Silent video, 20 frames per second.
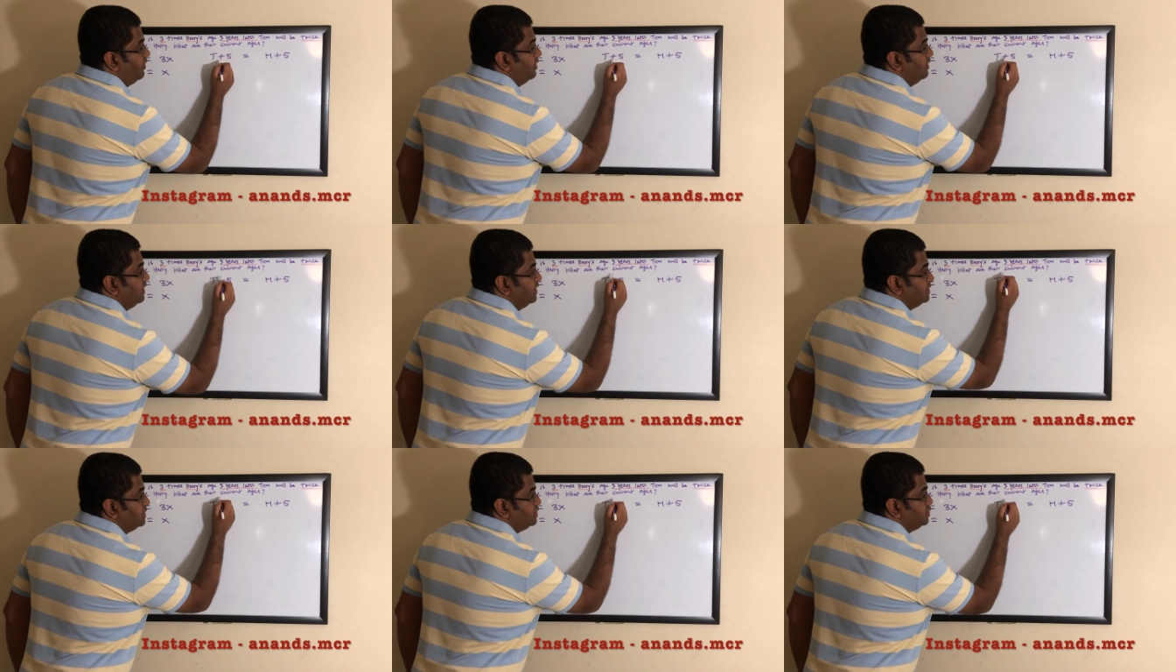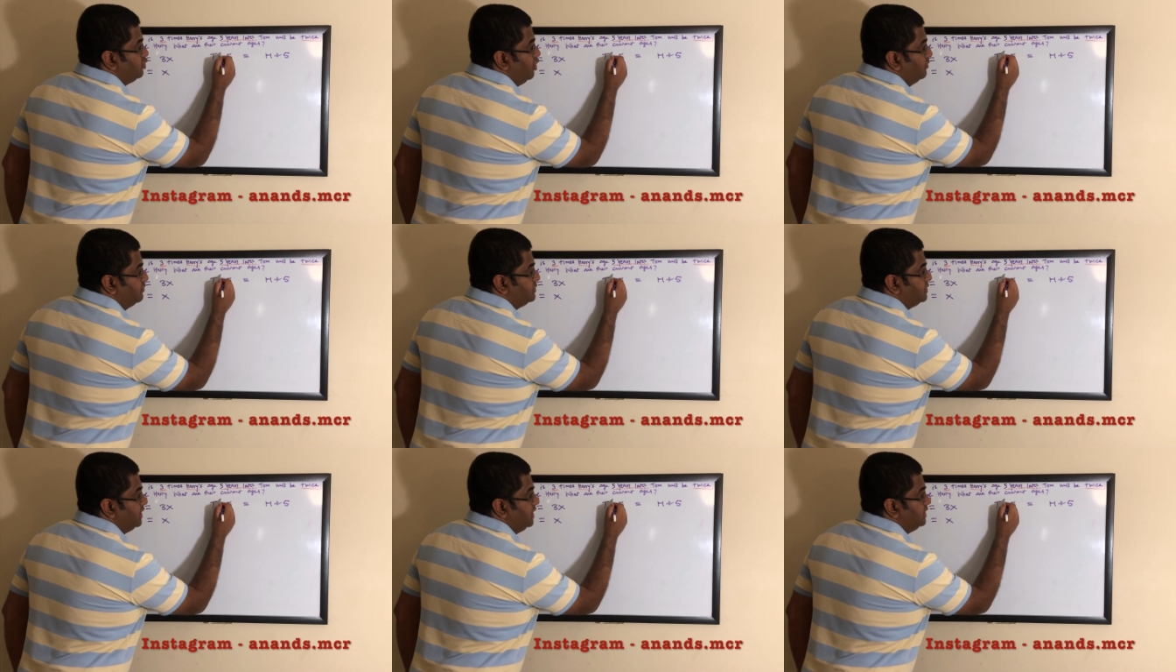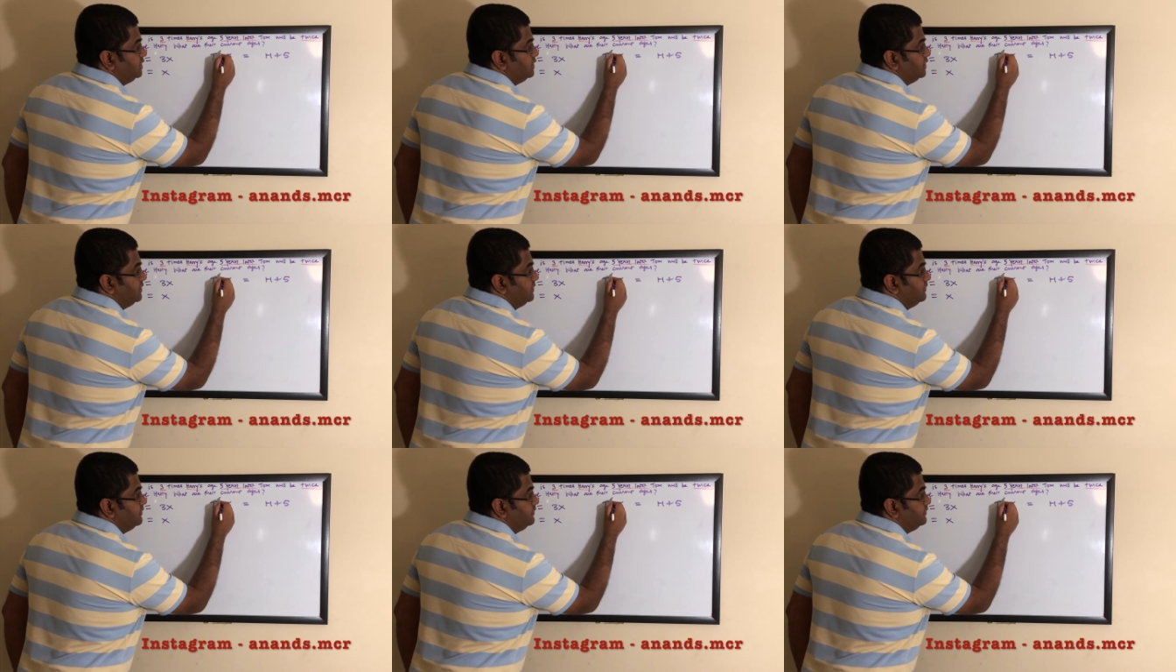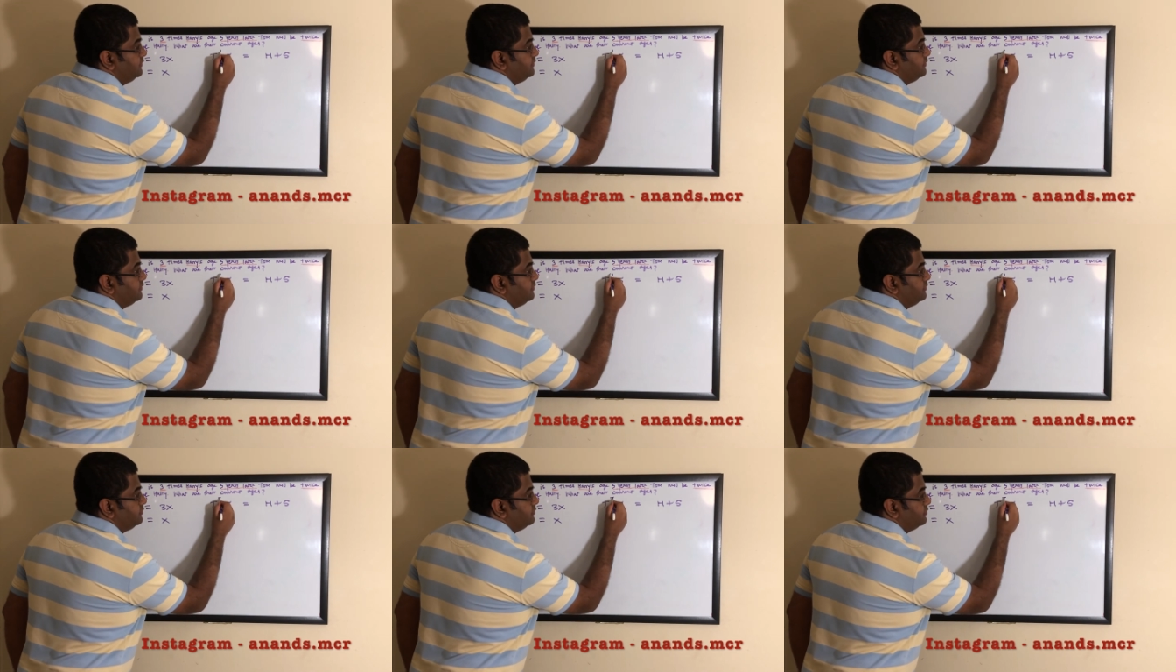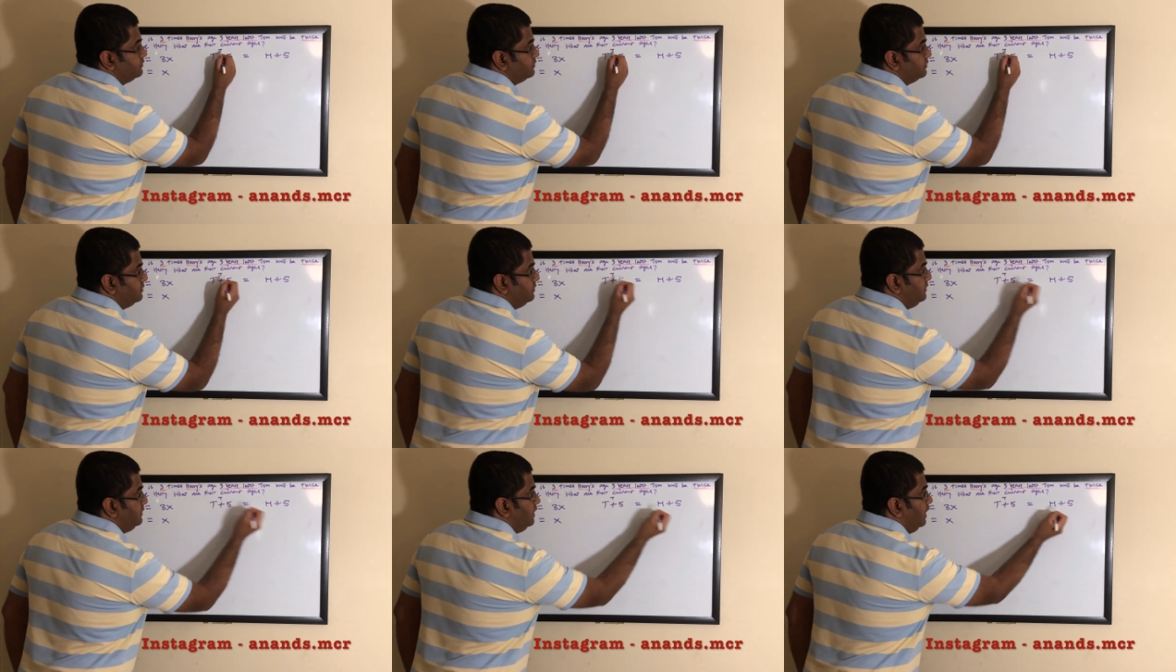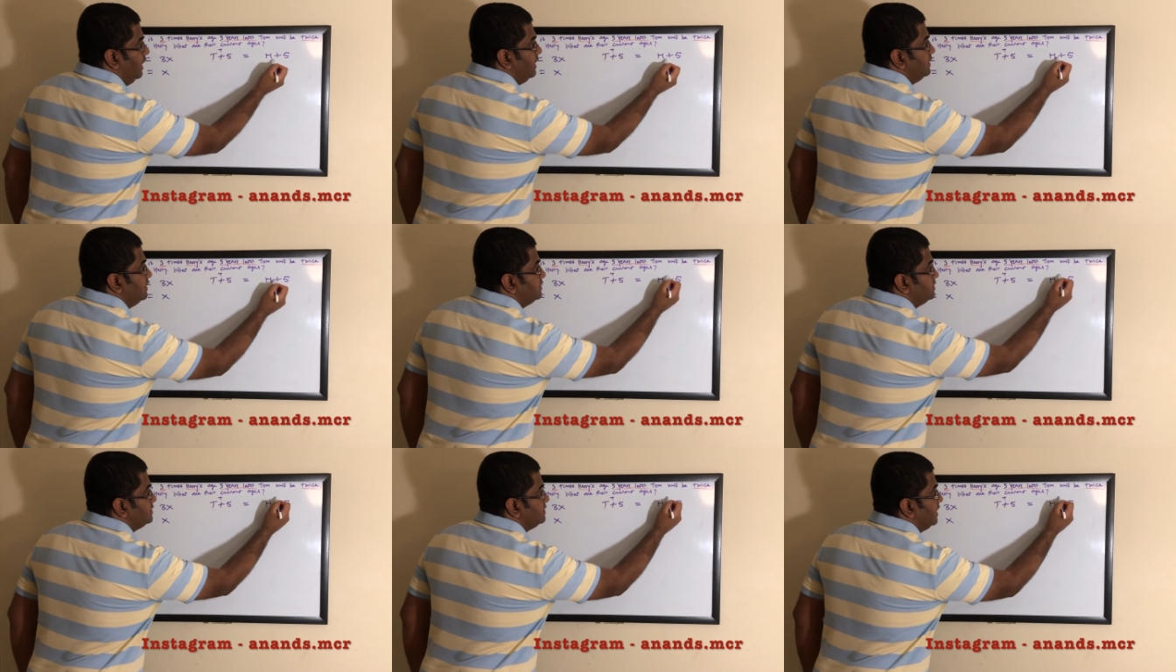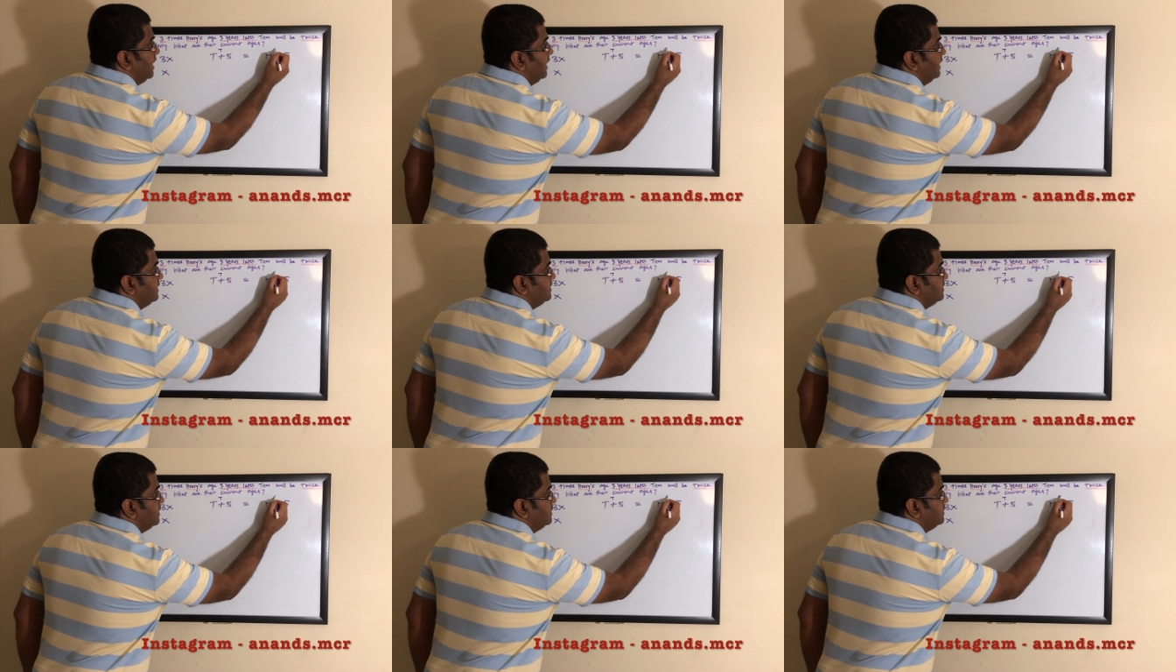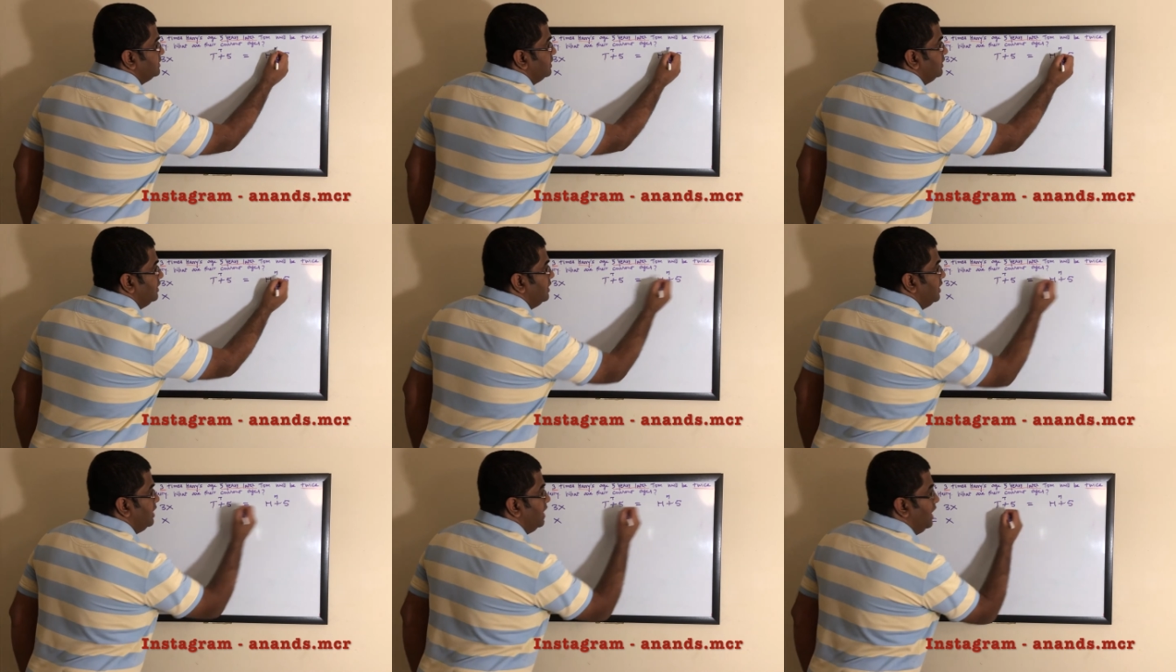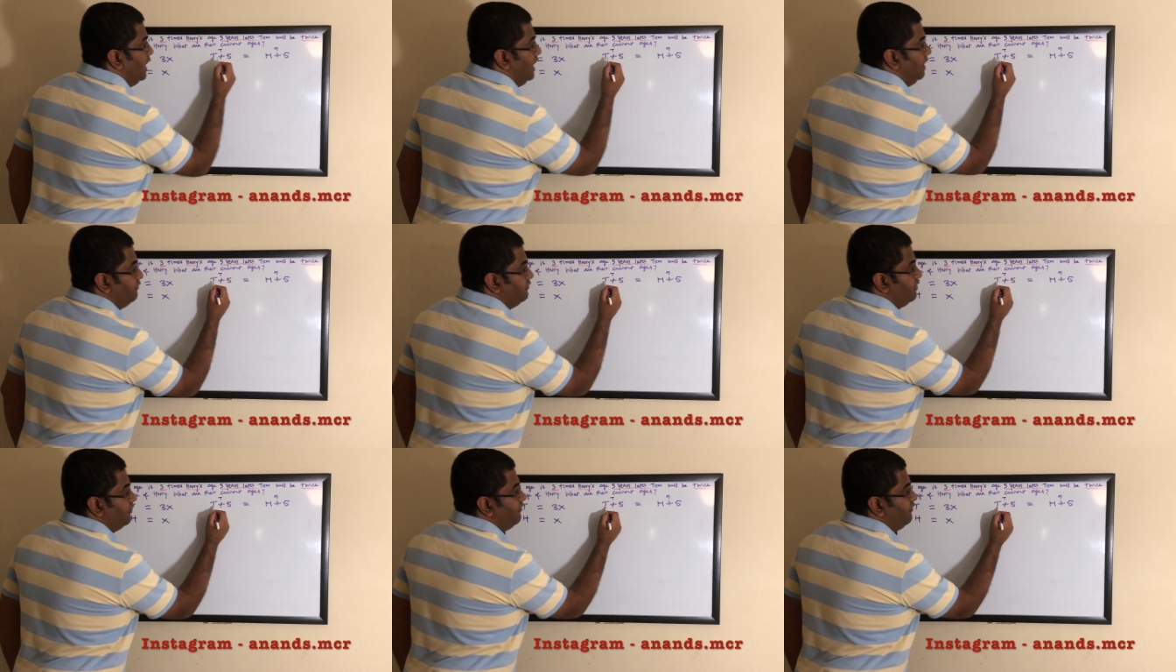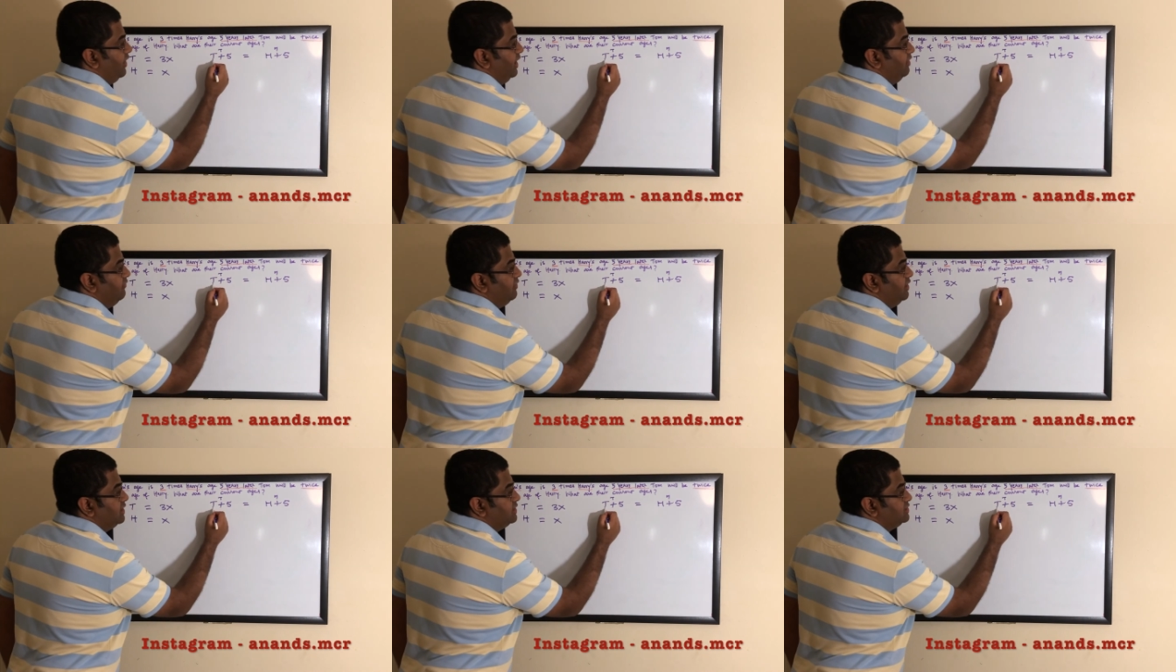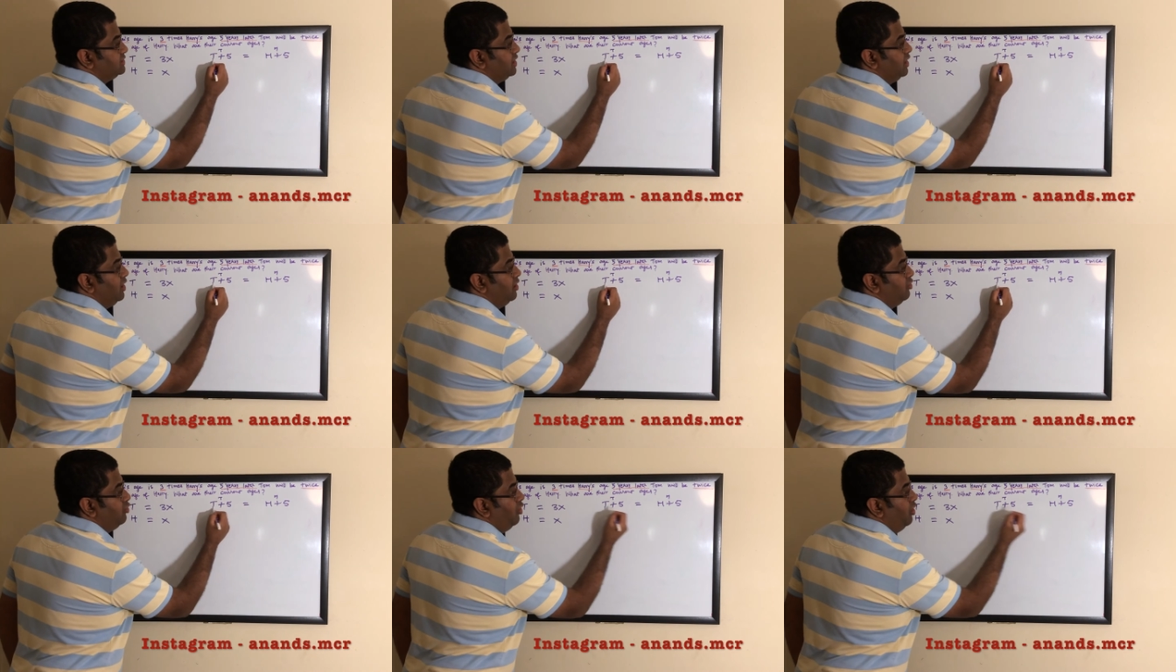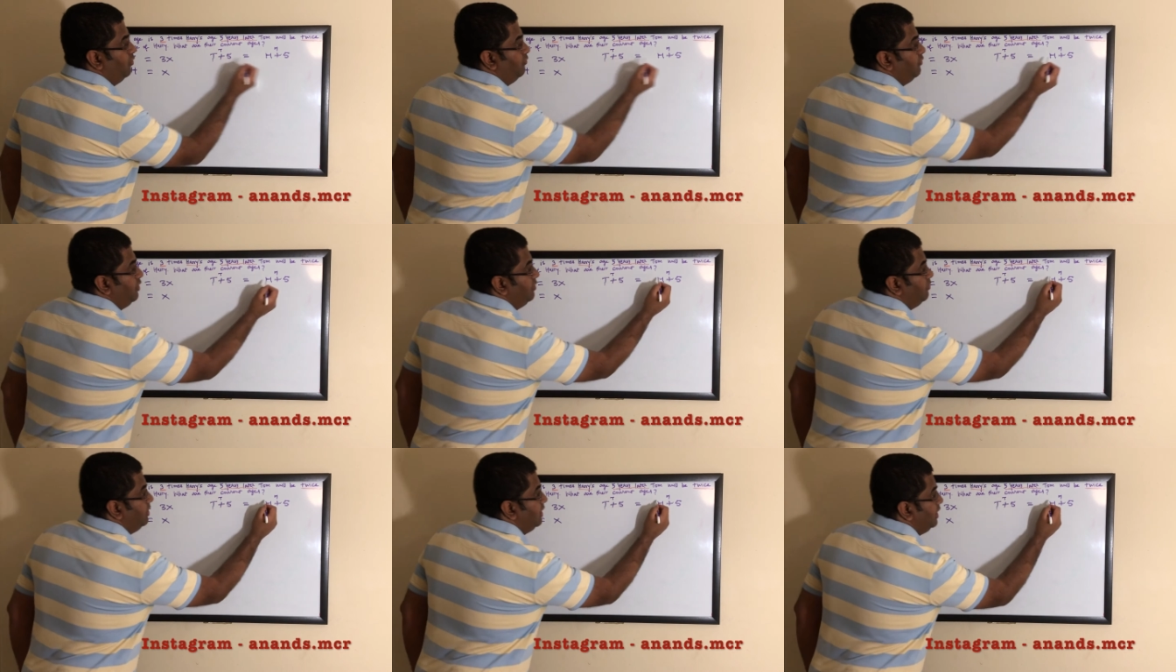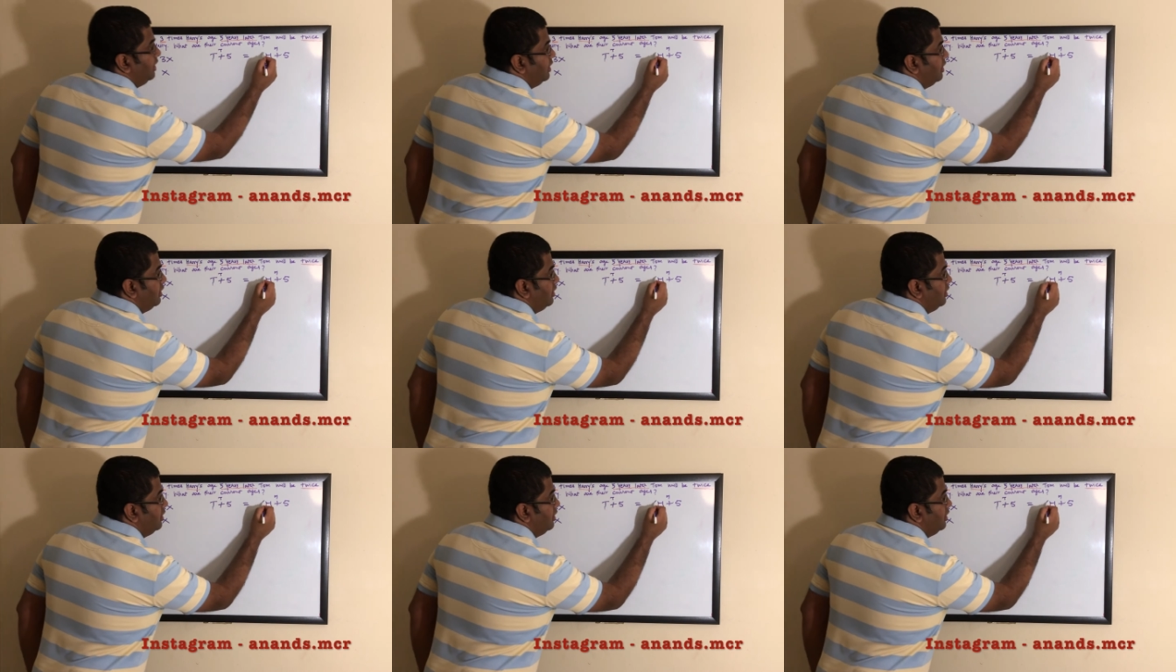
This is Tom's age, and this is Harry's age. After 5 years, Tom will be